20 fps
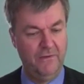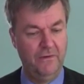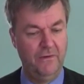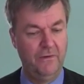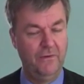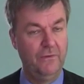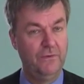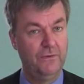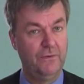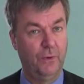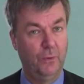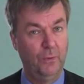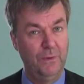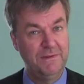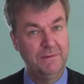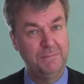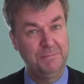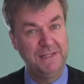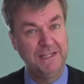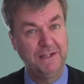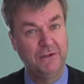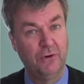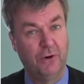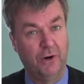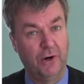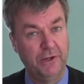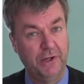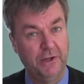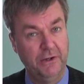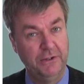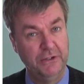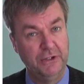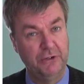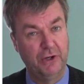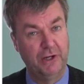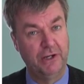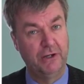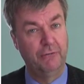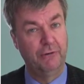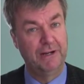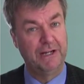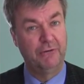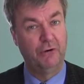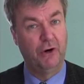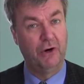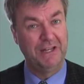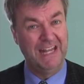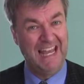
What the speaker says: So with the P.CORDER you can record